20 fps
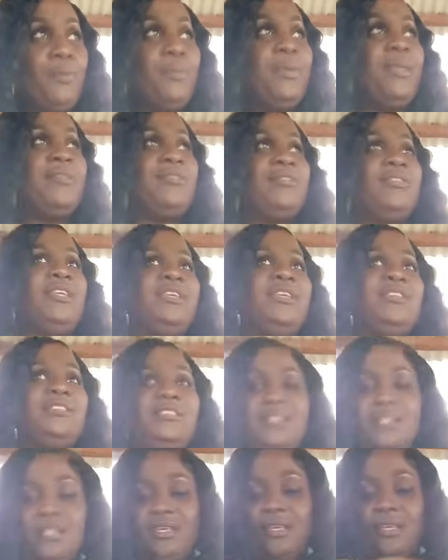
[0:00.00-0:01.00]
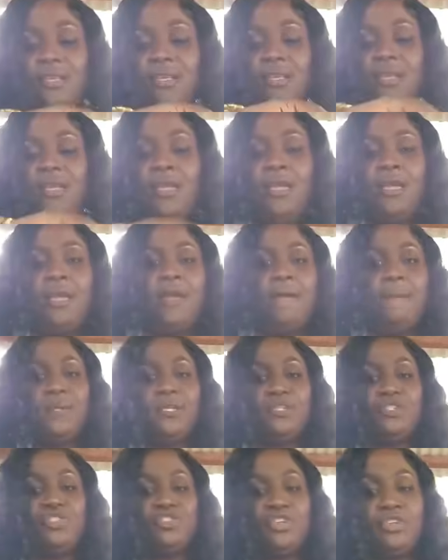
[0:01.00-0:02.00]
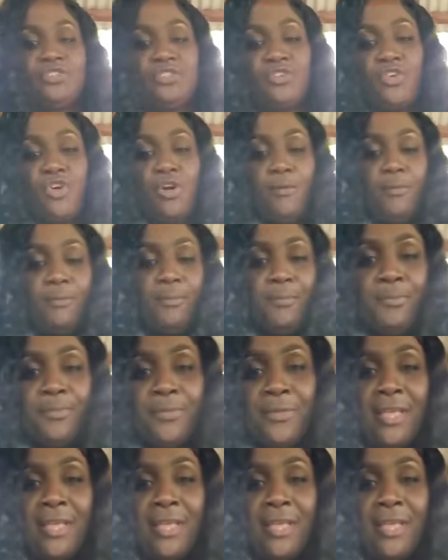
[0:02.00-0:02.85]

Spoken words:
business. I just come